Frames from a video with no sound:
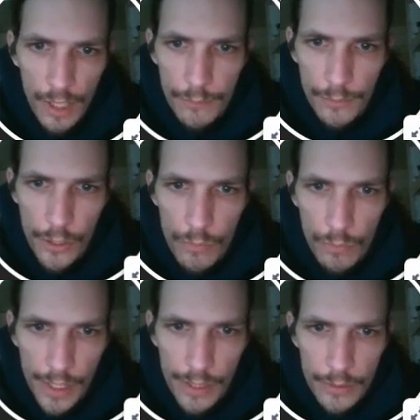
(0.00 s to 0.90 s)
done for you
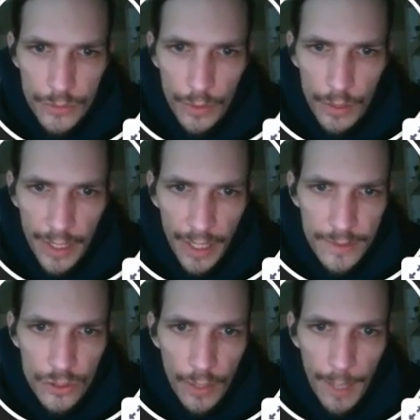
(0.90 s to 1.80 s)
reels for like
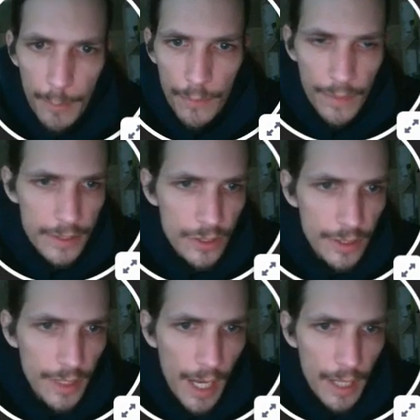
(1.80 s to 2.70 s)
Instagram and things
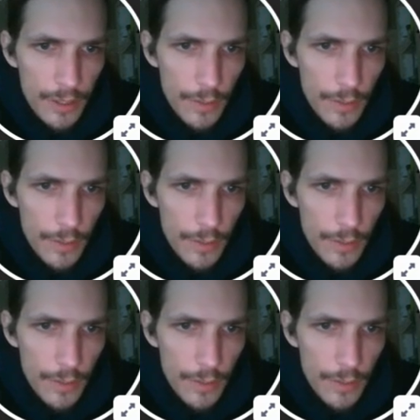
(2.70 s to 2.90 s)
like that.